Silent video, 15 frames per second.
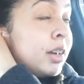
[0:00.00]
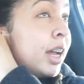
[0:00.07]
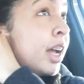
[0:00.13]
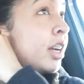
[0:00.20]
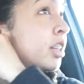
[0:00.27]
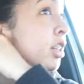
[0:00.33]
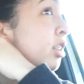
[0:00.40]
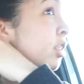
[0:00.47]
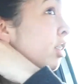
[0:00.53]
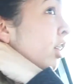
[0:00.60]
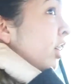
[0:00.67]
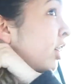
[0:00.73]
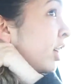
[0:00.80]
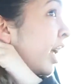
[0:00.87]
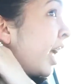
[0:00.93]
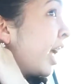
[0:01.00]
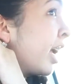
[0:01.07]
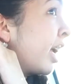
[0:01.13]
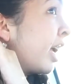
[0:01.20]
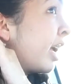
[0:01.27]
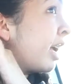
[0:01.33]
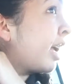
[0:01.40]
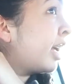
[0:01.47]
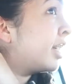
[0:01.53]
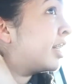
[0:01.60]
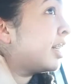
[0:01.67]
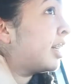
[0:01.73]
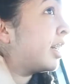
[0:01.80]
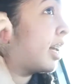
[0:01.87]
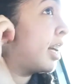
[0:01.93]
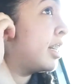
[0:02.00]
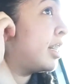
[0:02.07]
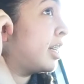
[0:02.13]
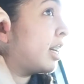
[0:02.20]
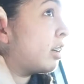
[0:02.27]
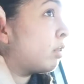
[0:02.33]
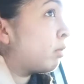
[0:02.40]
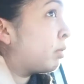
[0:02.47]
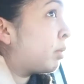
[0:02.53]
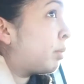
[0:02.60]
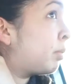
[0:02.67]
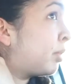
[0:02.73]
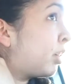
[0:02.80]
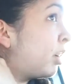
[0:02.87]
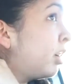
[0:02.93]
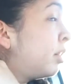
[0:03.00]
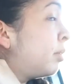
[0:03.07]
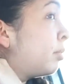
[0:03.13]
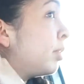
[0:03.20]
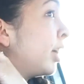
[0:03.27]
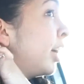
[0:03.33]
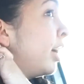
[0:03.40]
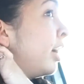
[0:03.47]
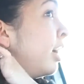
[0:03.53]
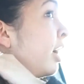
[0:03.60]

when I had just turned 18, 19, I don't remember, but